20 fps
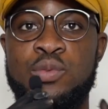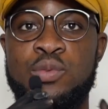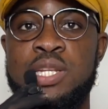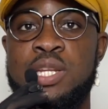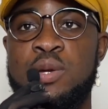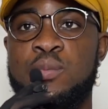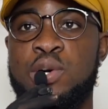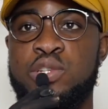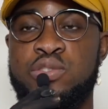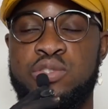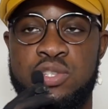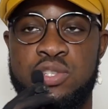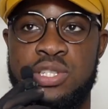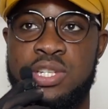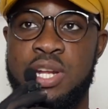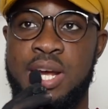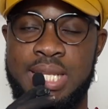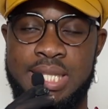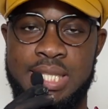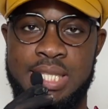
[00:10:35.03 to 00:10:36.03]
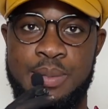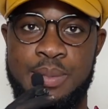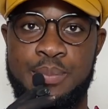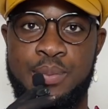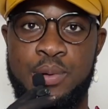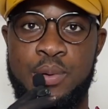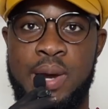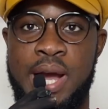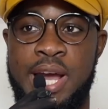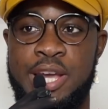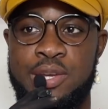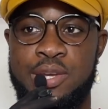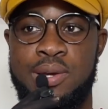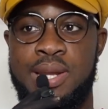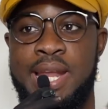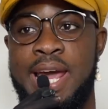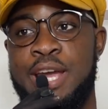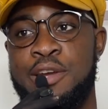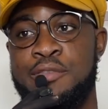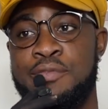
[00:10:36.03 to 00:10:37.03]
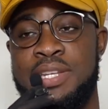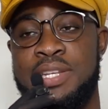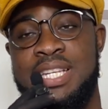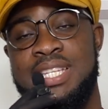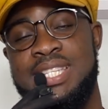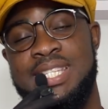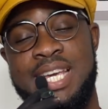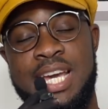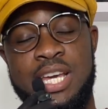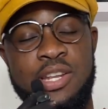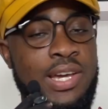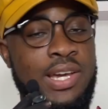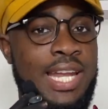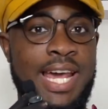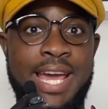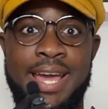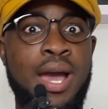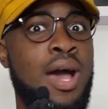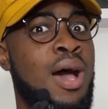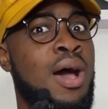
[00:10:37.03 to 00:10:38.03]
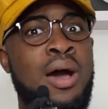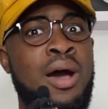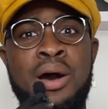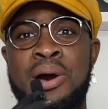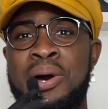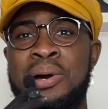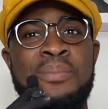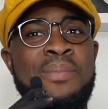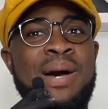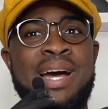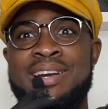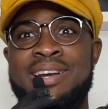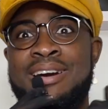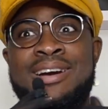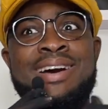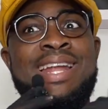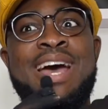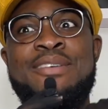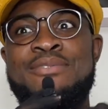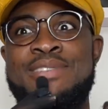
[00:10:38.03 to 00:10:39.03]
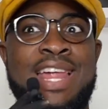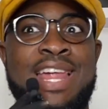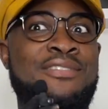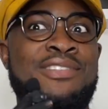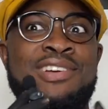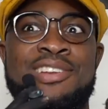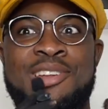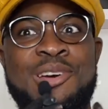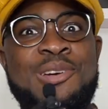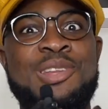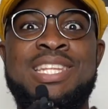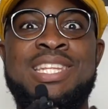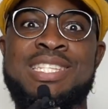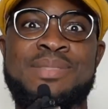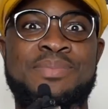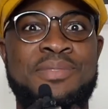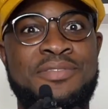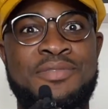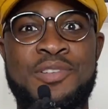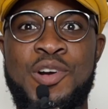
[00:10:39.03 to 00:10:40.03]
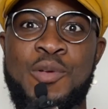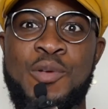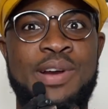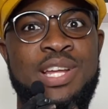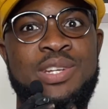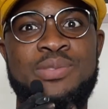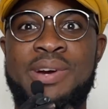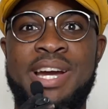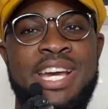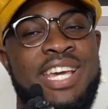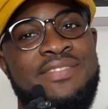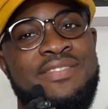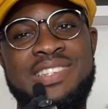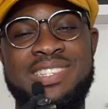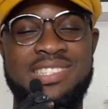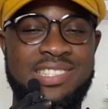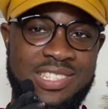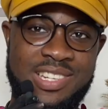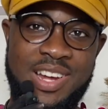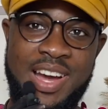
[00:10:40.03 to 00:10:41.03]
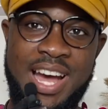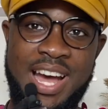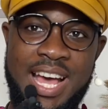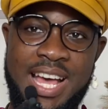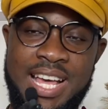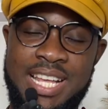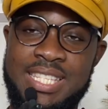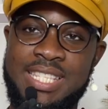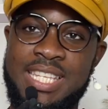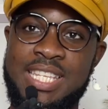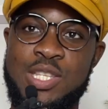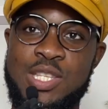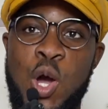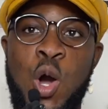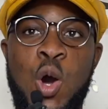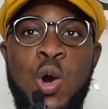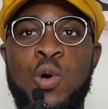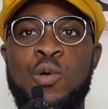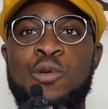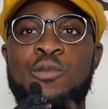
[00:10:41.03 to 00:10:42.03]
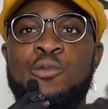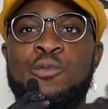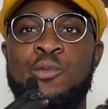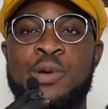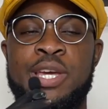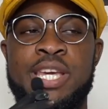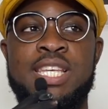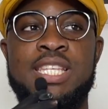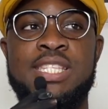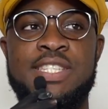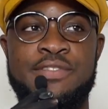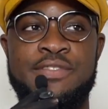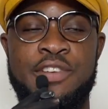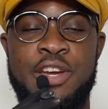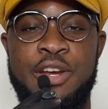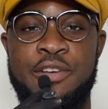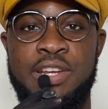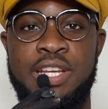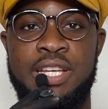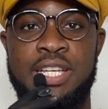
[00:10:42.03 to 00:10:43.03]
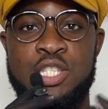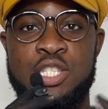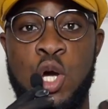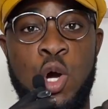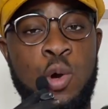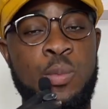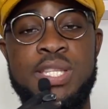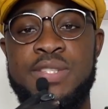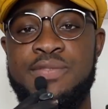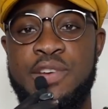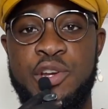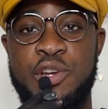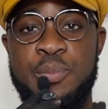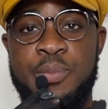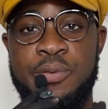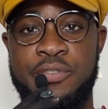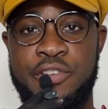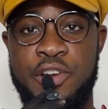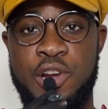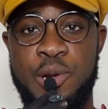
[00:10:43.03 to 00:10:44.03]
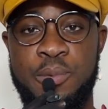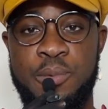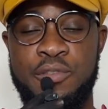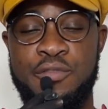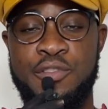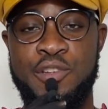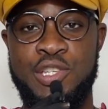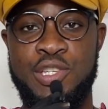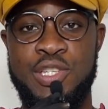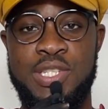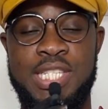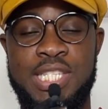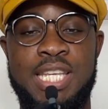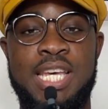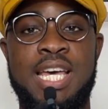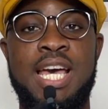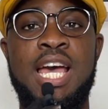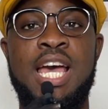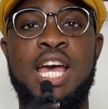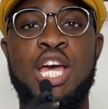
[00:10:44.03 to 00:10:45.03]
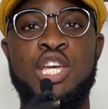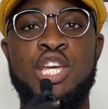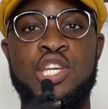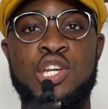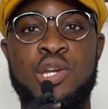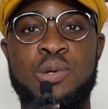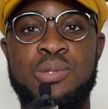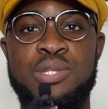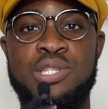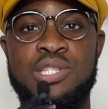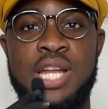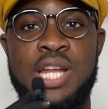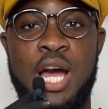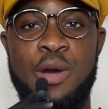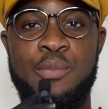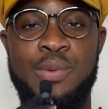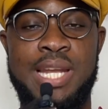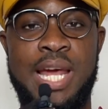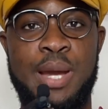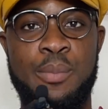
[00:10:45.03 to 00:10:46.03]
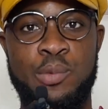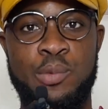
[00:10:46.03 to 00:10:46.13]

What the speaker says: really want to start simple and you're like really scared, you're like, oh my god, I've never done this before, where do I even start? It's always very preferable for you to start with like